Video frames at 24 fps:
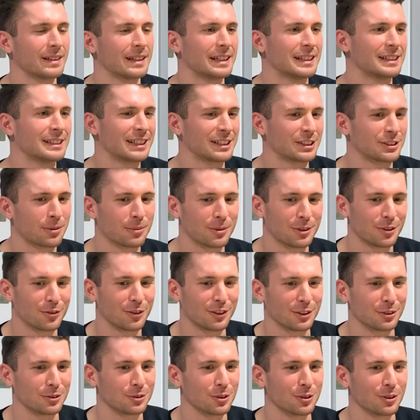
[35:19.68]
Is that something you
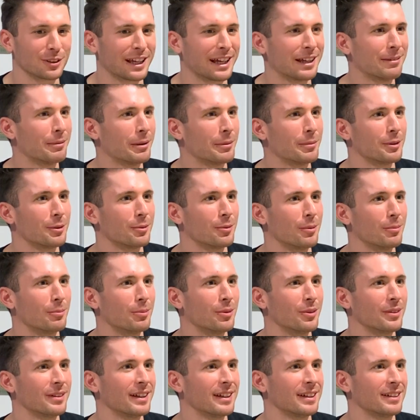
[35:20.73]
think you'd do again maybe at one
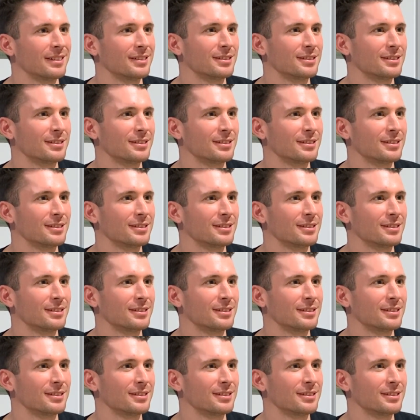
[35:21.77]
point then?